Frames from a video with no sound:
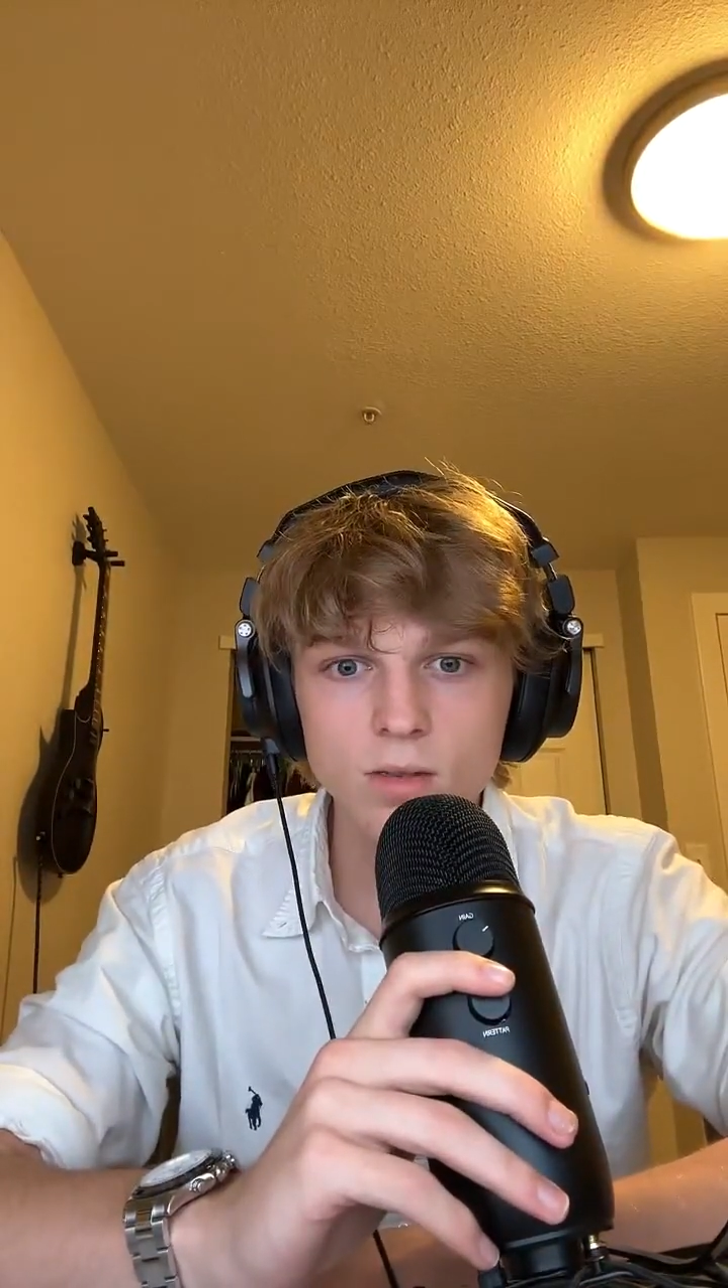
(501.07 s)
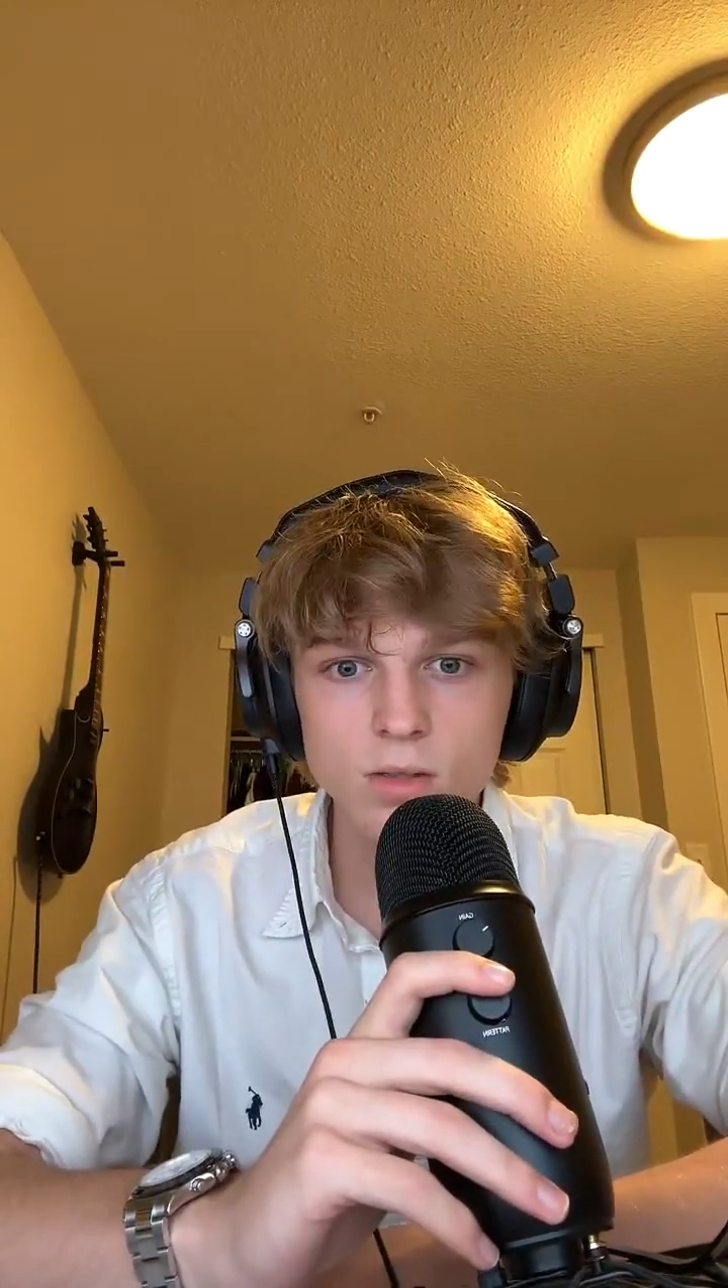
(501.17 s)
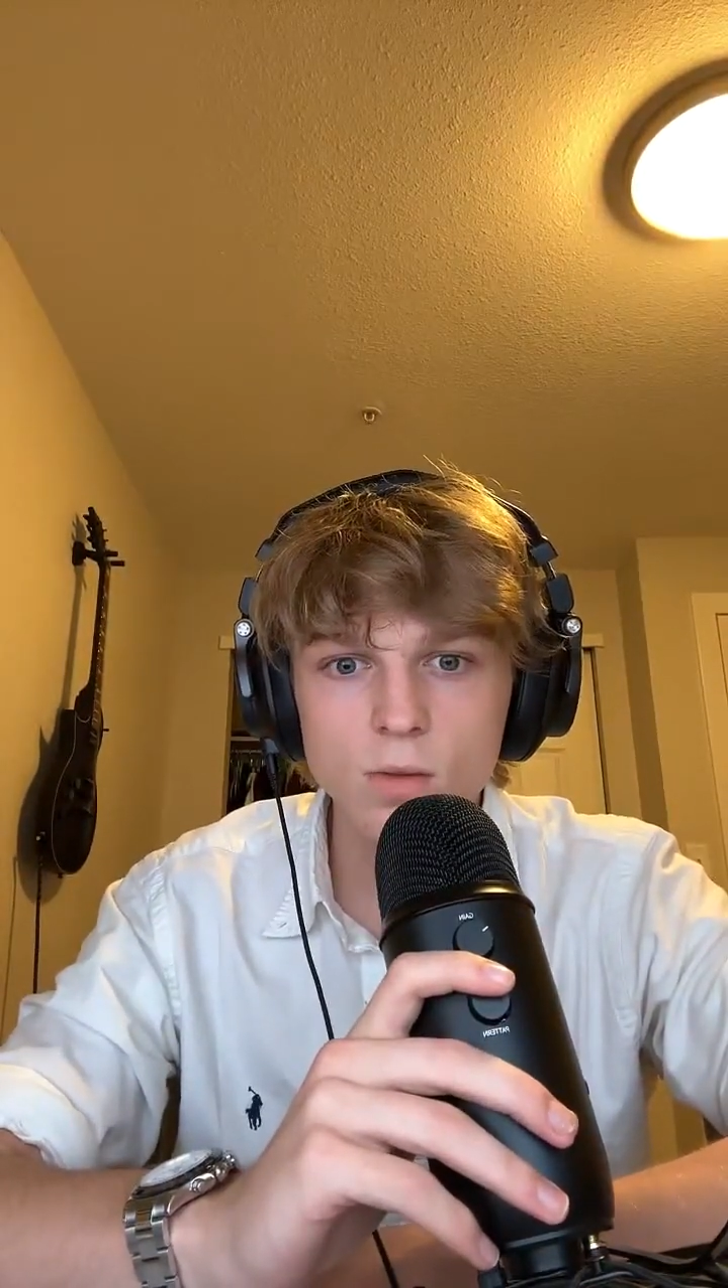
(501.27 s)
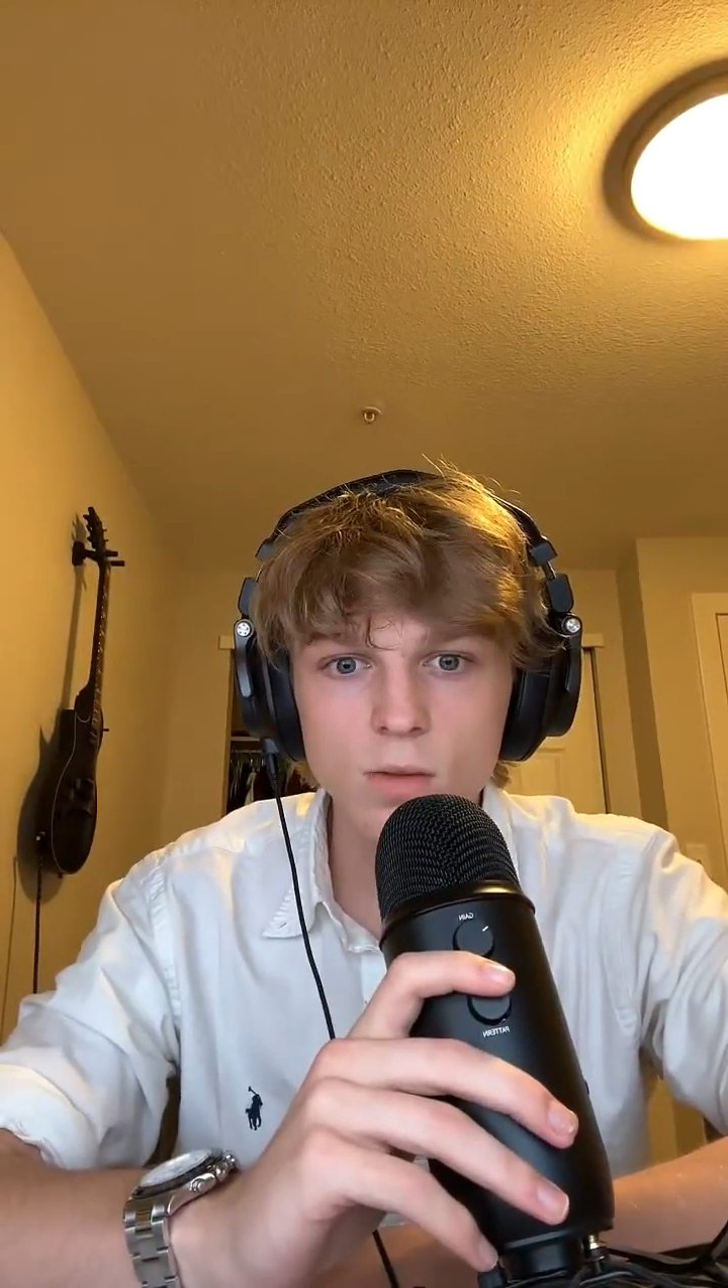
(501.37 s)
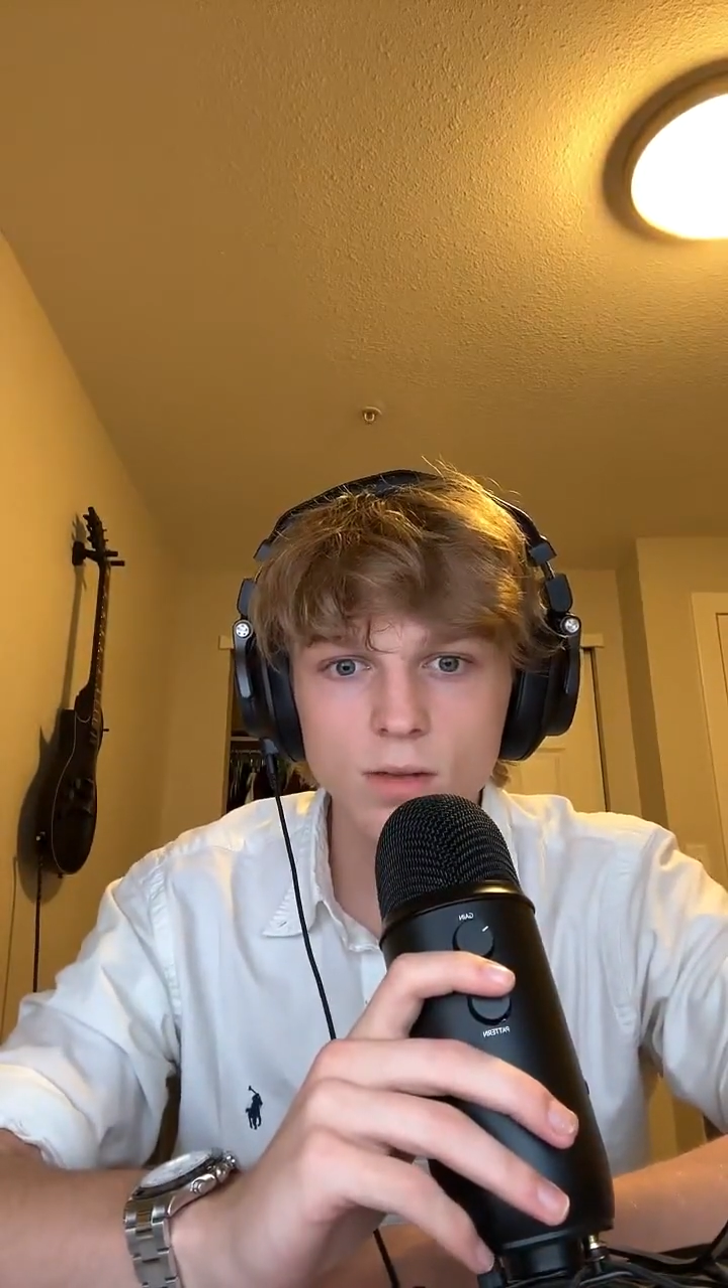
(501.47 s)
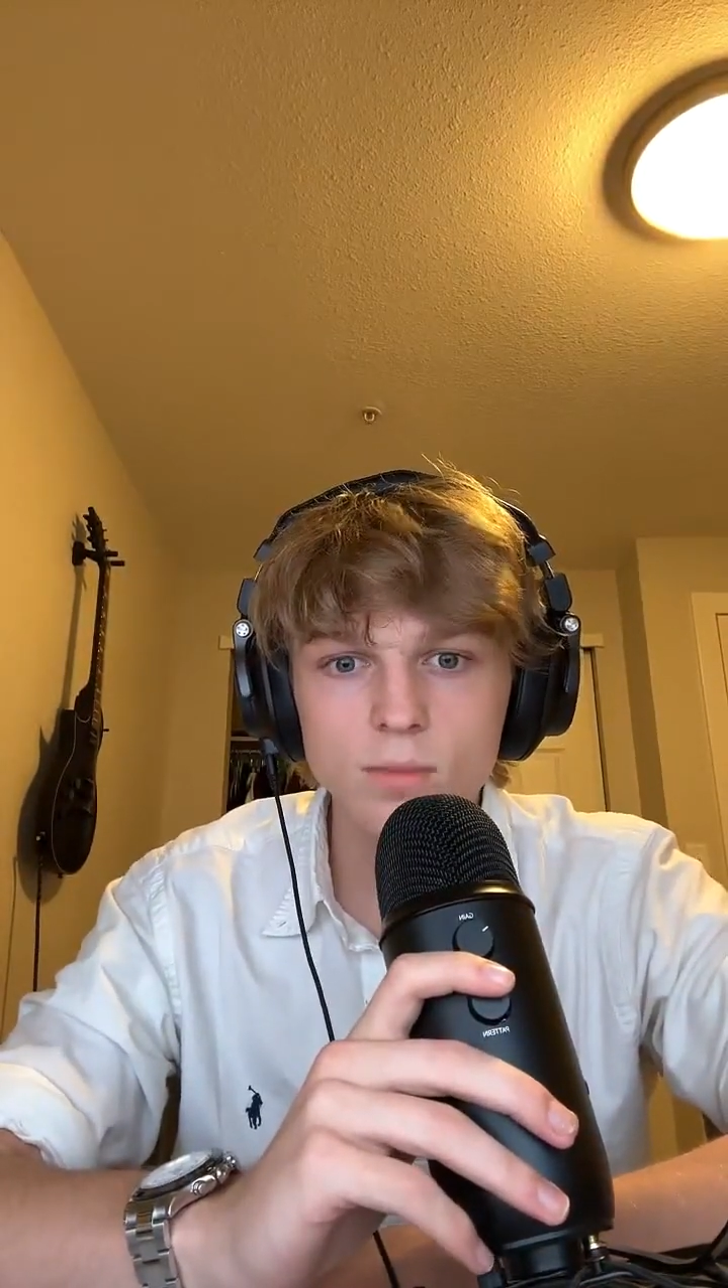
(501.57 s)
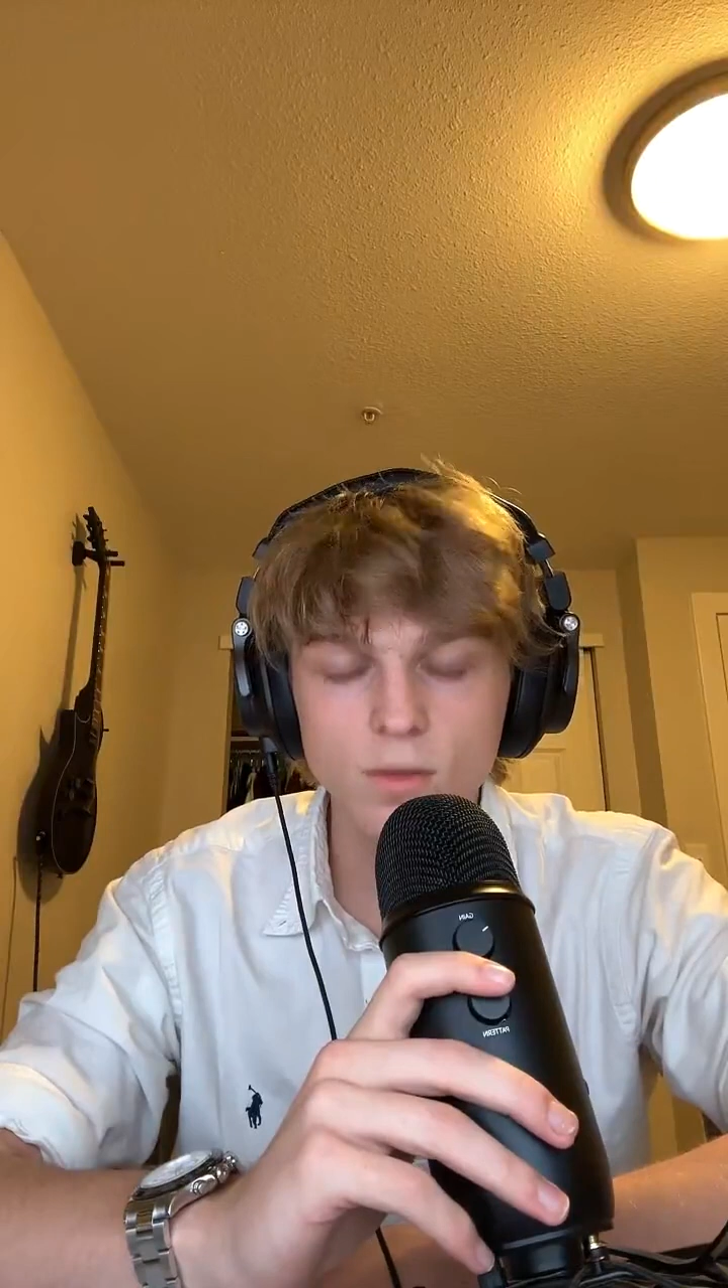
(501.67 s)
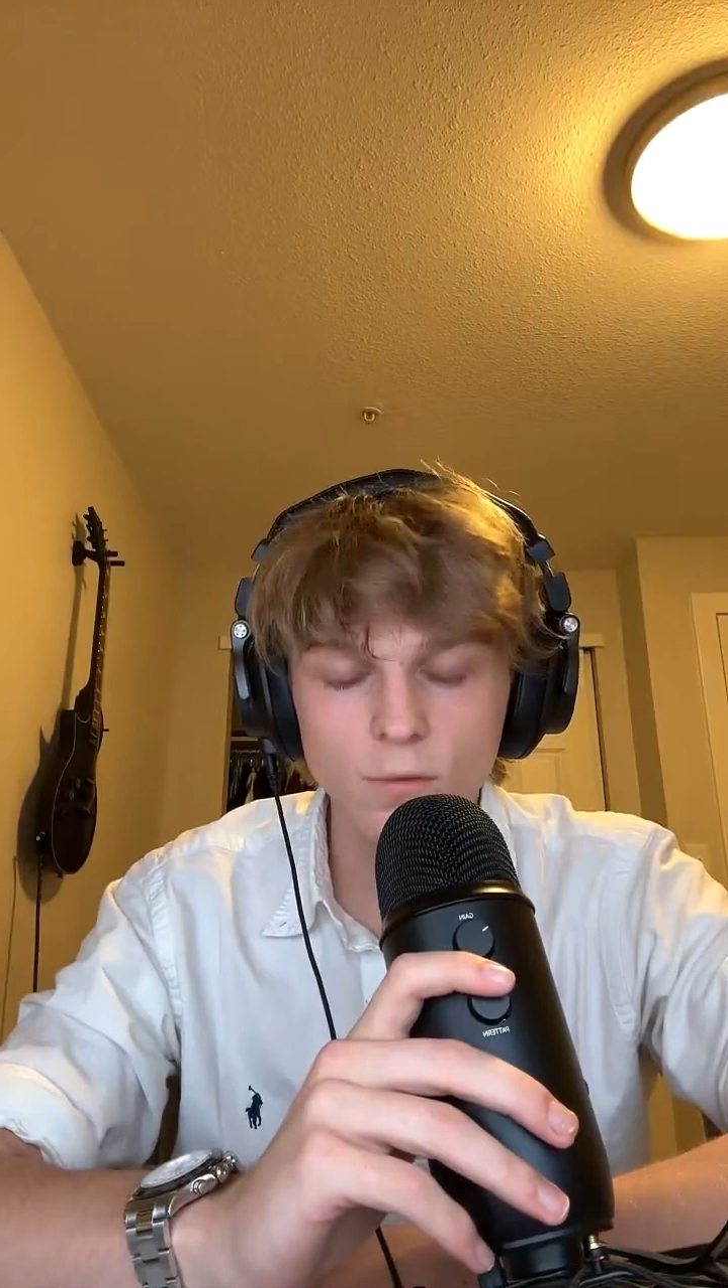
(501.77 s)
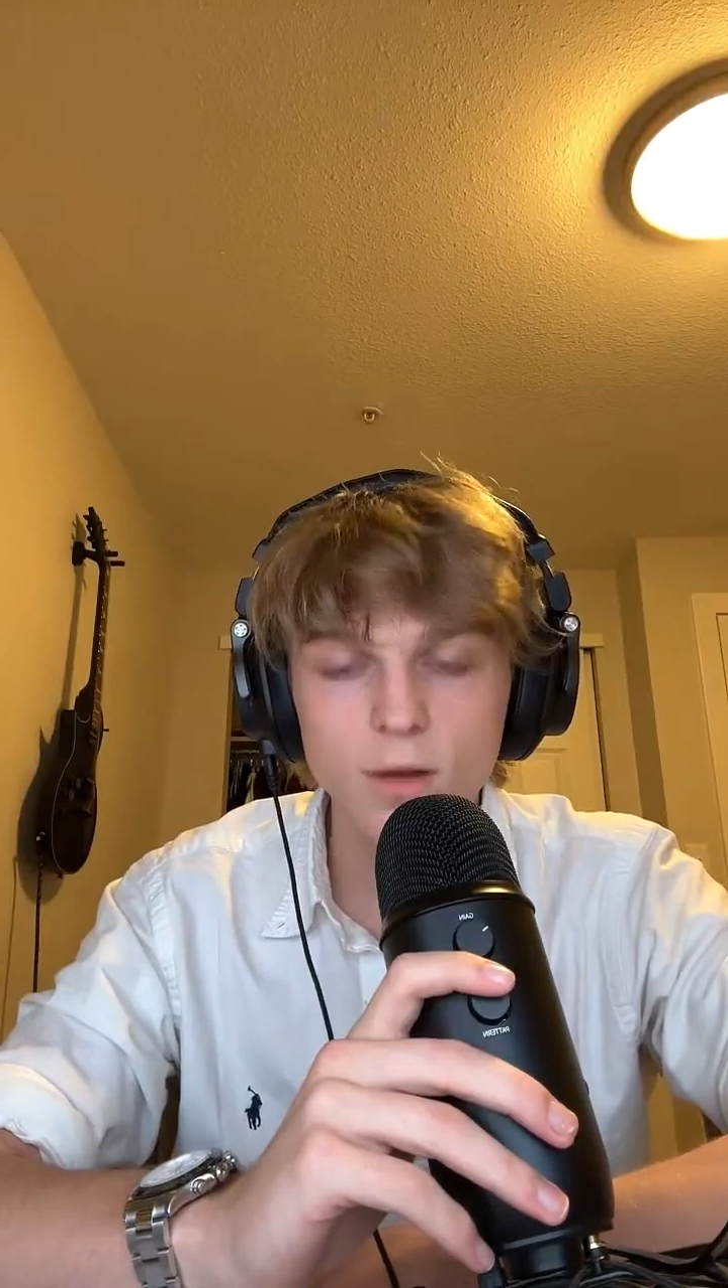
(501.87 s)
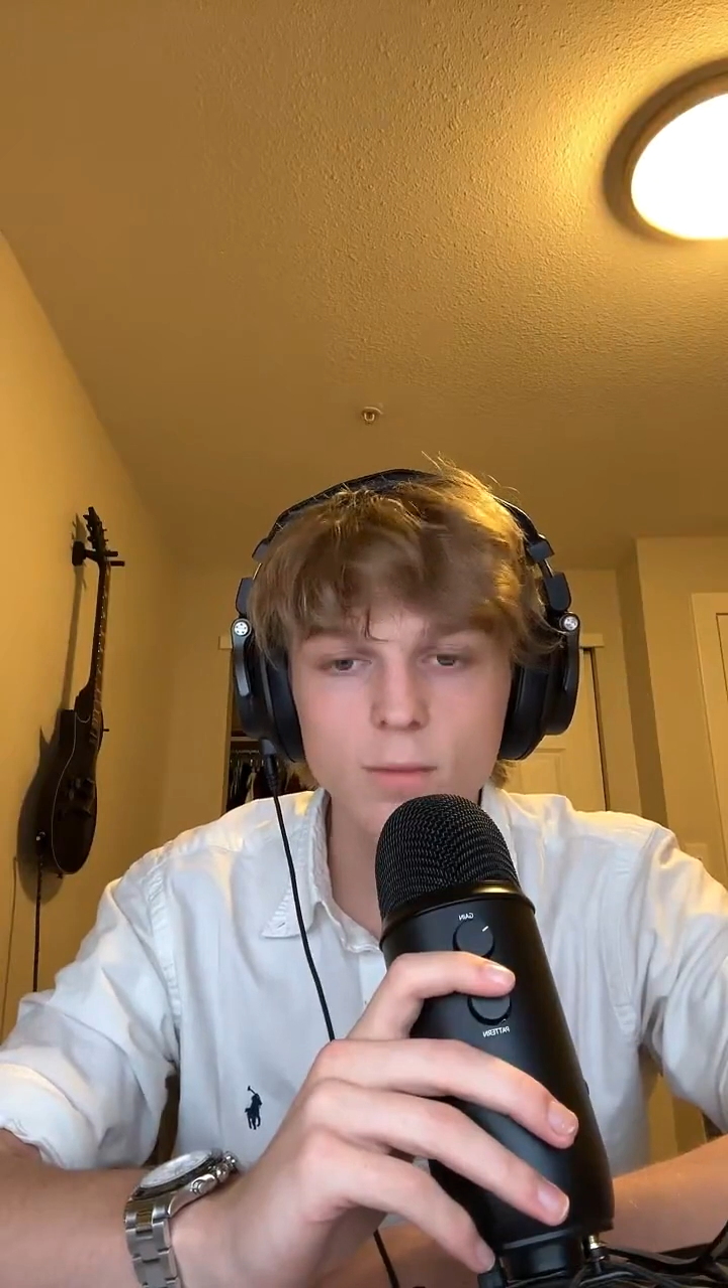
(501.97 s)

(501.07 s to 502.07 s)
so I'm gonna defend